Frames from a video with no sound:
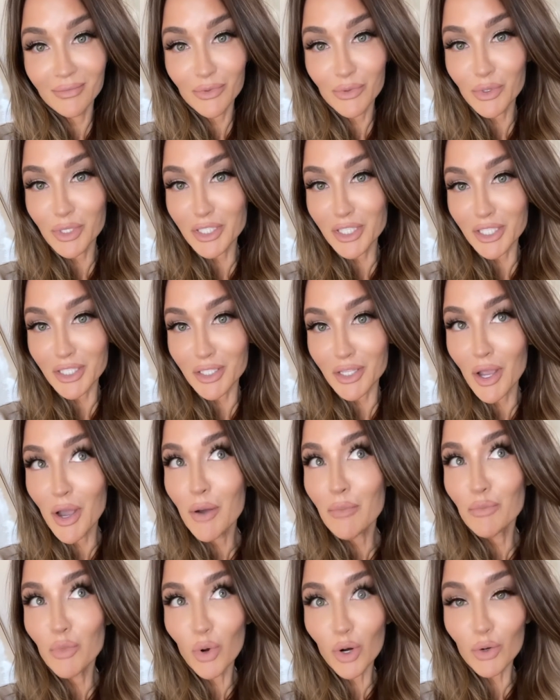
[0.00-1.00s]
which is
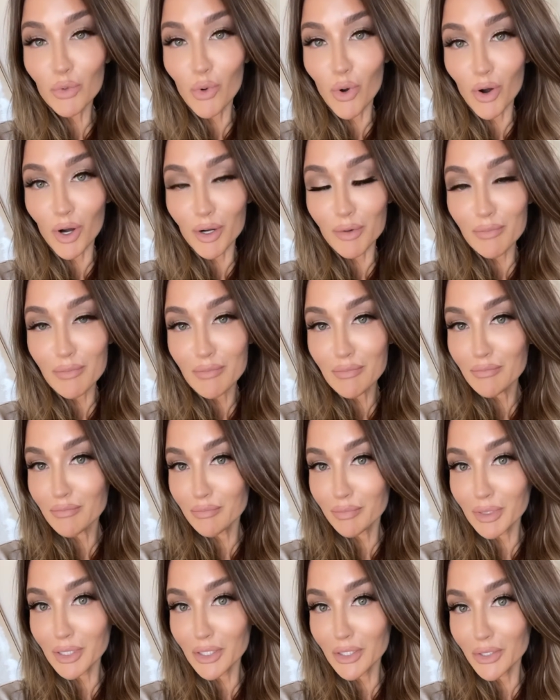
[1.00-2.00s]
more warm,
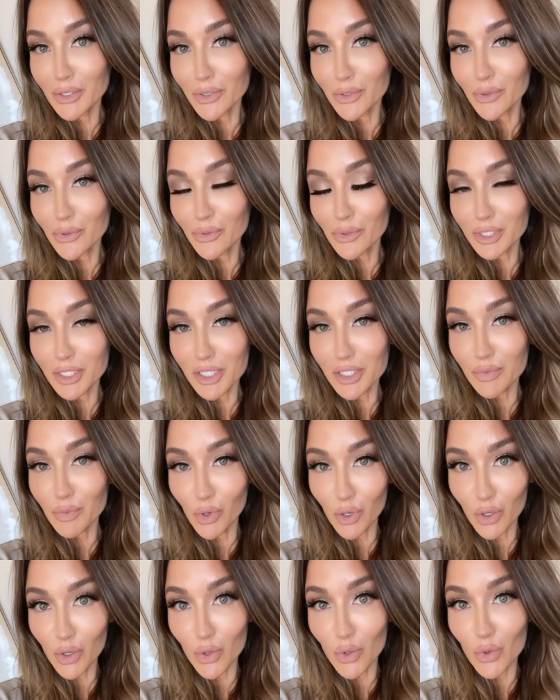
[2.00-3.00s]
blue, which is
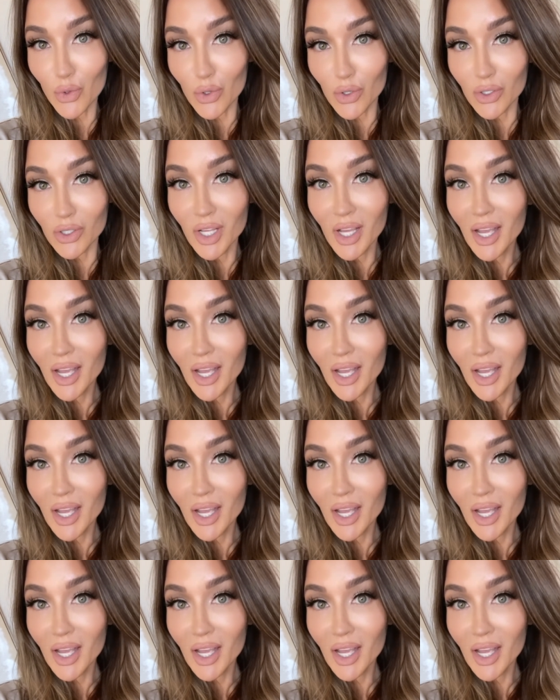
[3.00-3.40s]
more cool,